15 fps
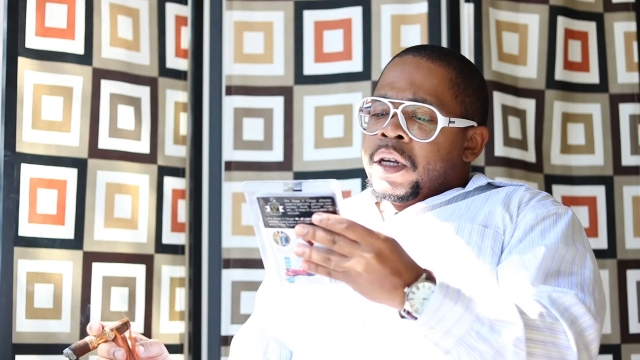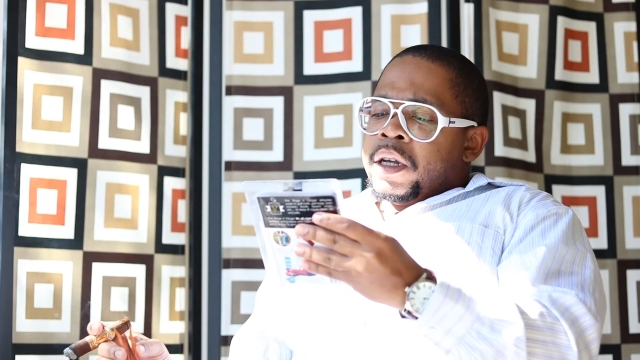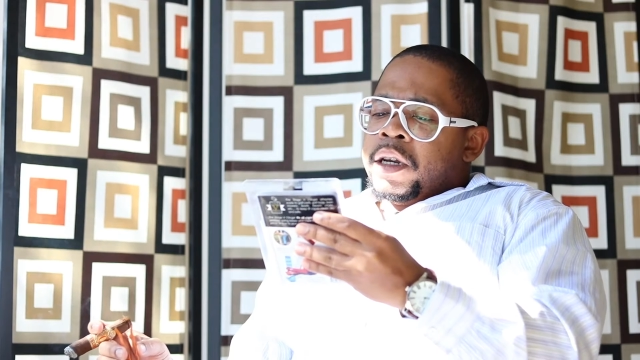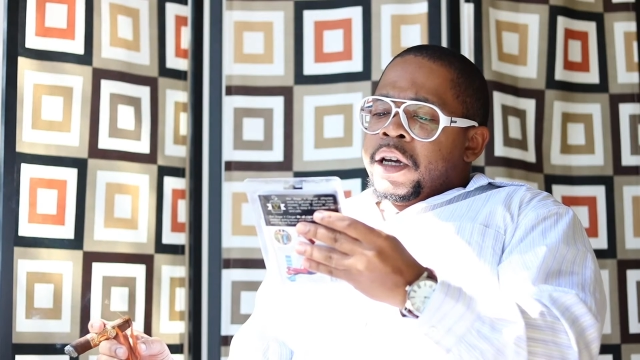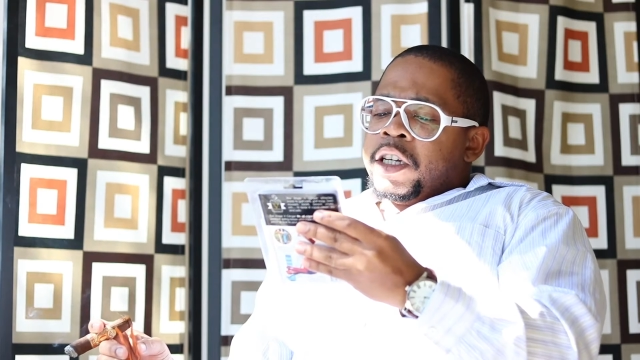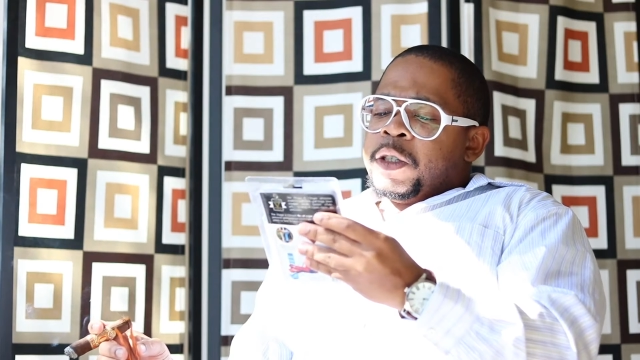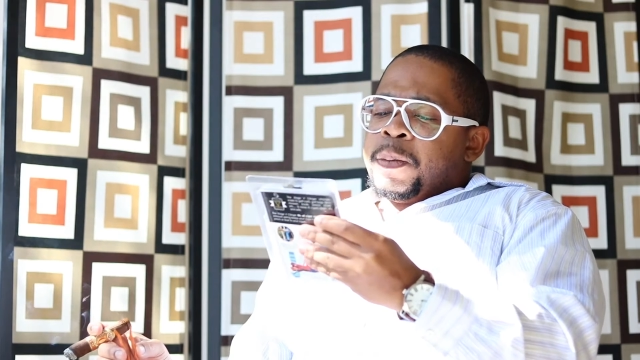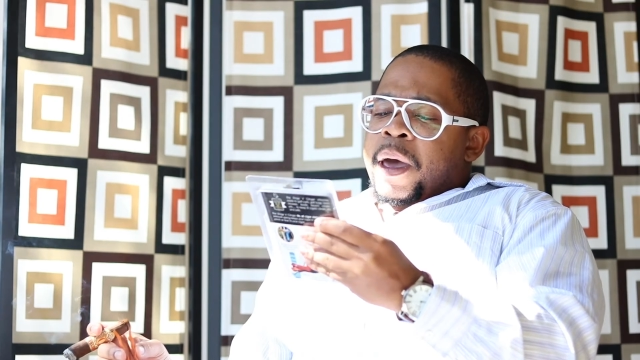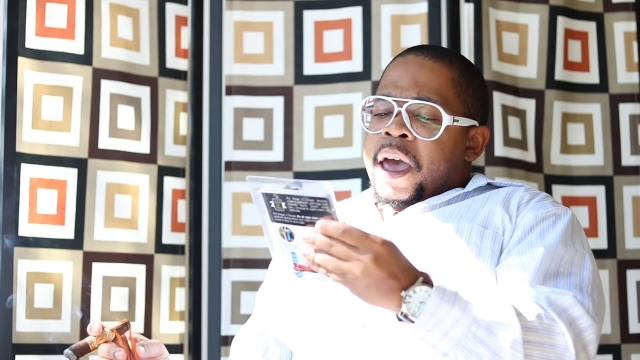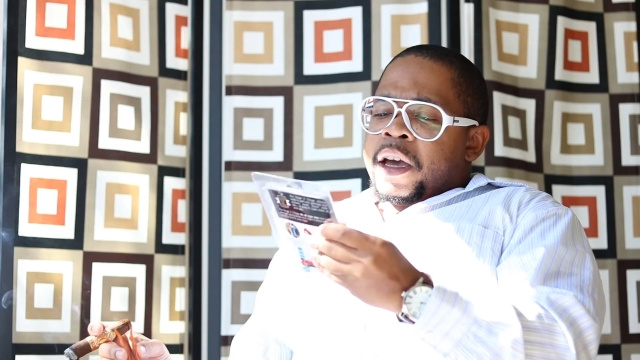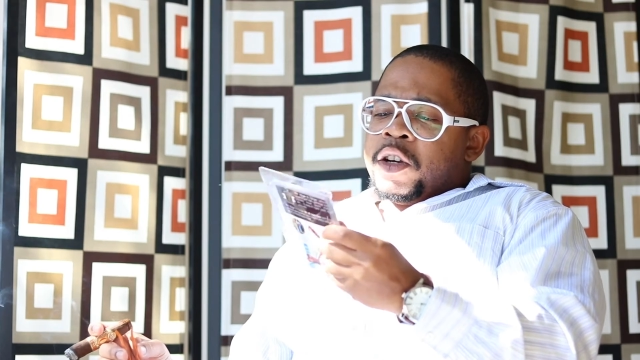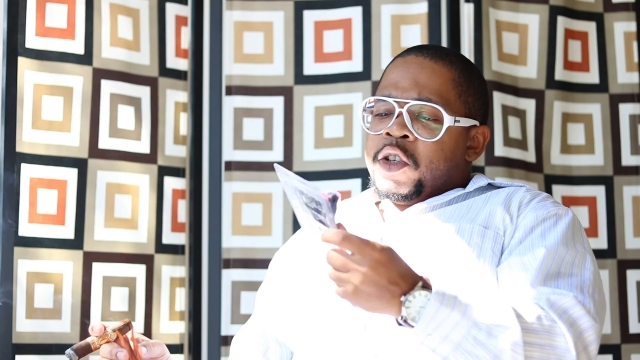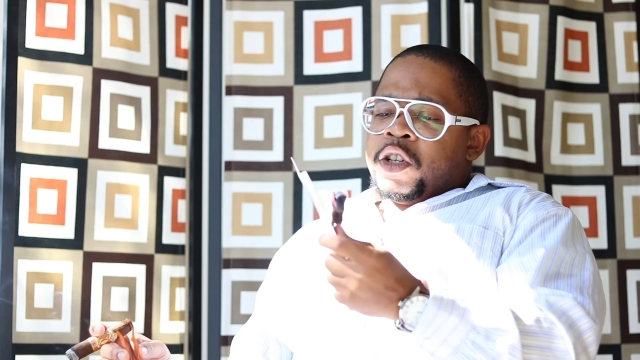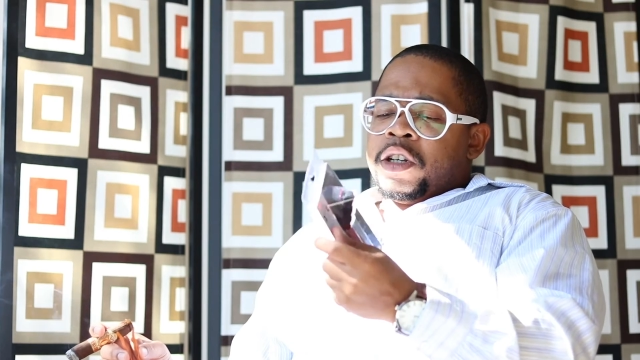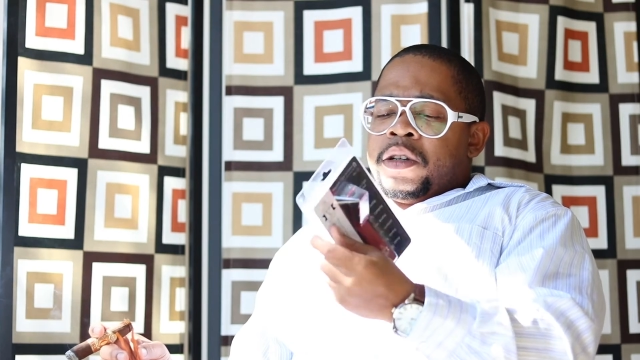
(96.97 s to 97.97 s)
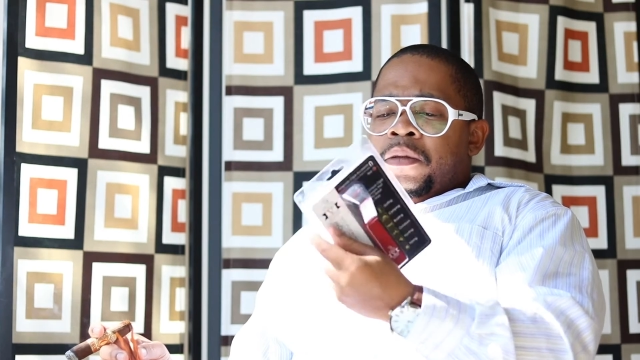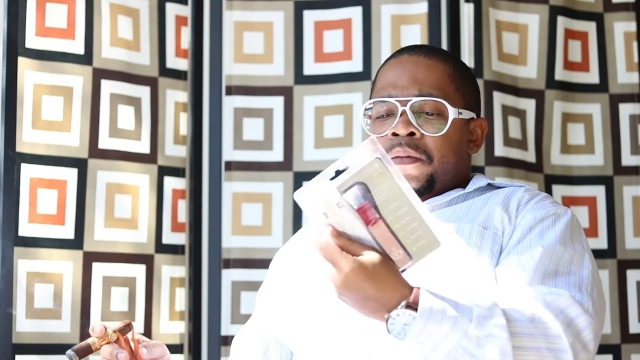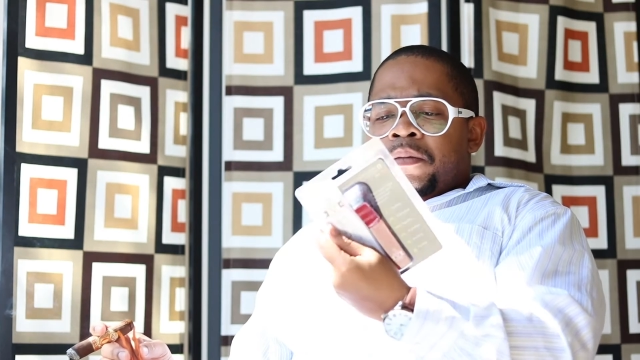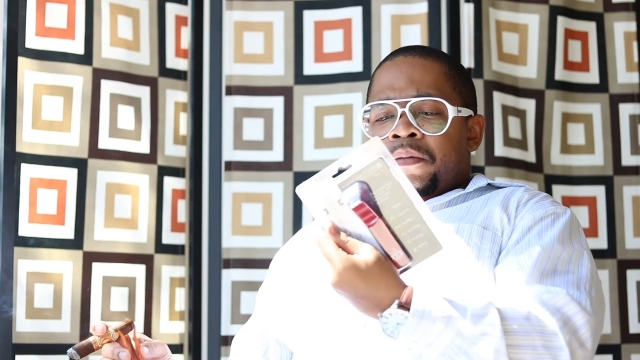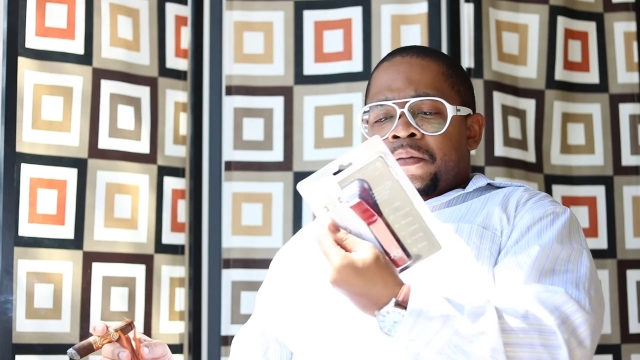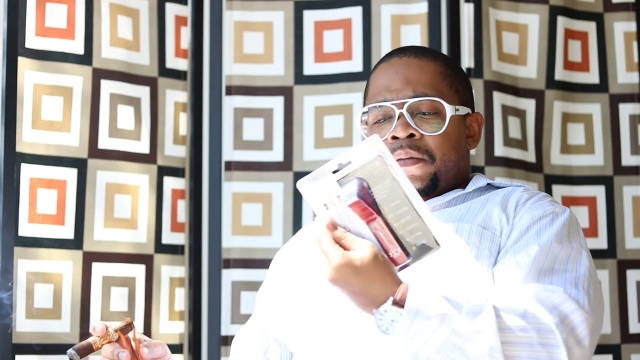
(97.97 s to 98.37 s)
a nice packaging,